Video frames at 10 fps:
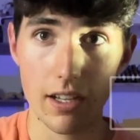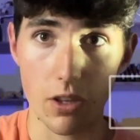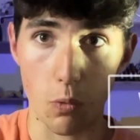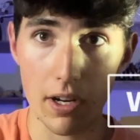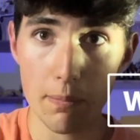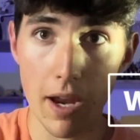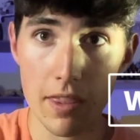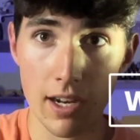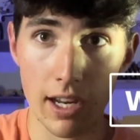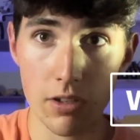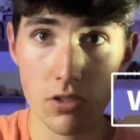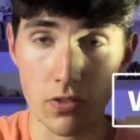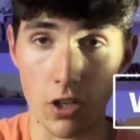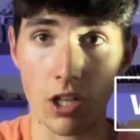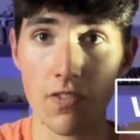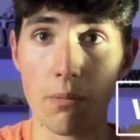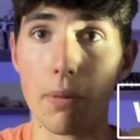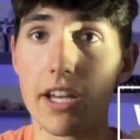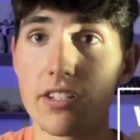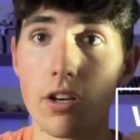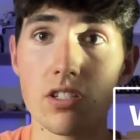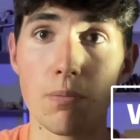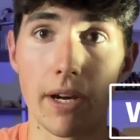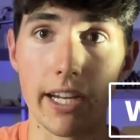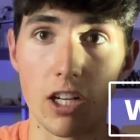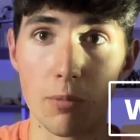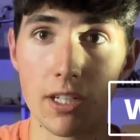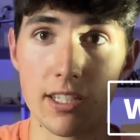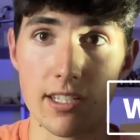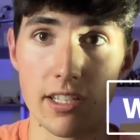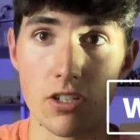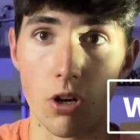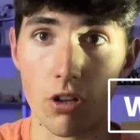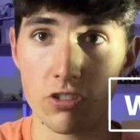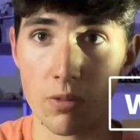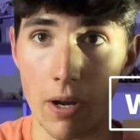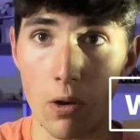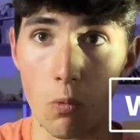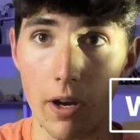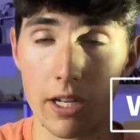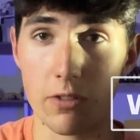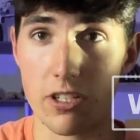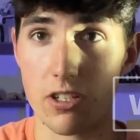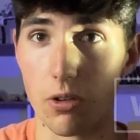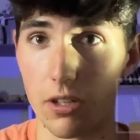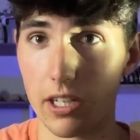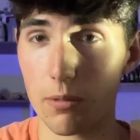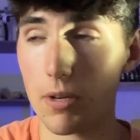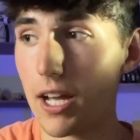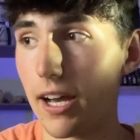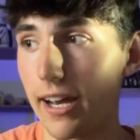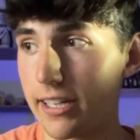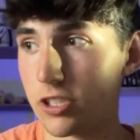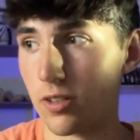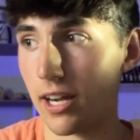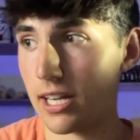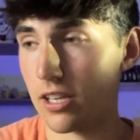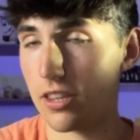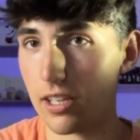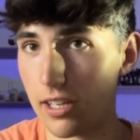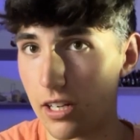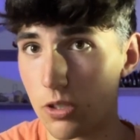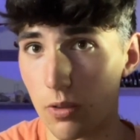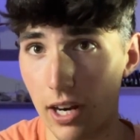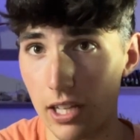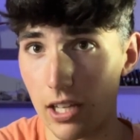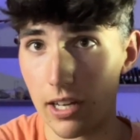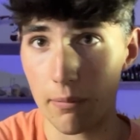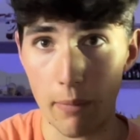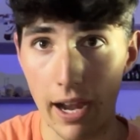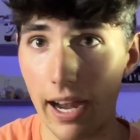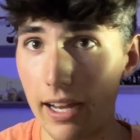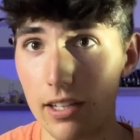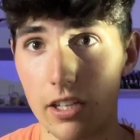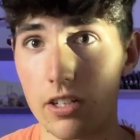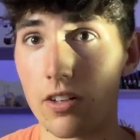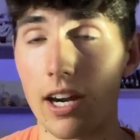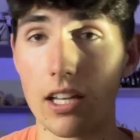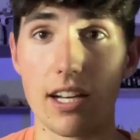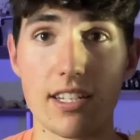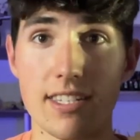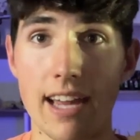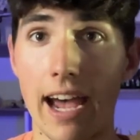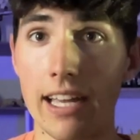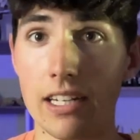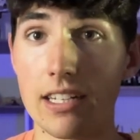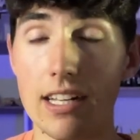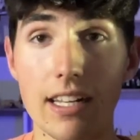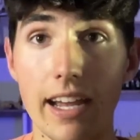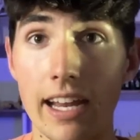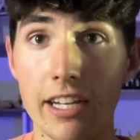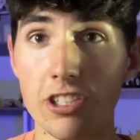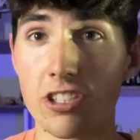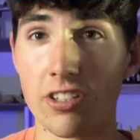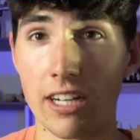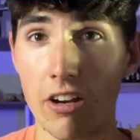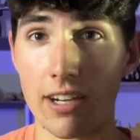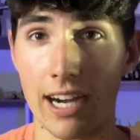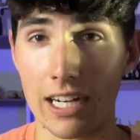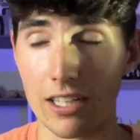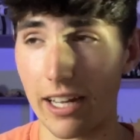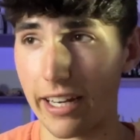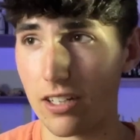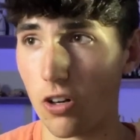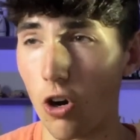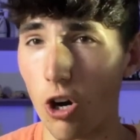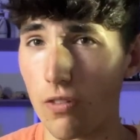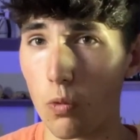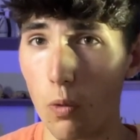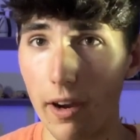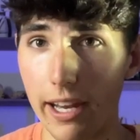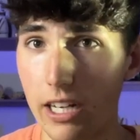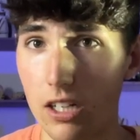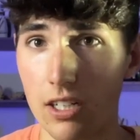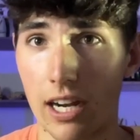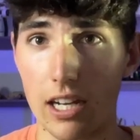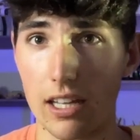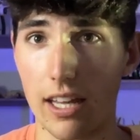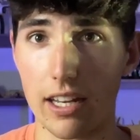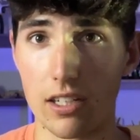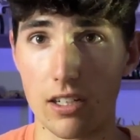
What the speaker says: The white paint that I use for all of the base coats of my helmet is this ultra matte white Rust-Oleum. I tried the Krylon matte, the Krylon satin, and it just turned out kind of like off-white, kind of like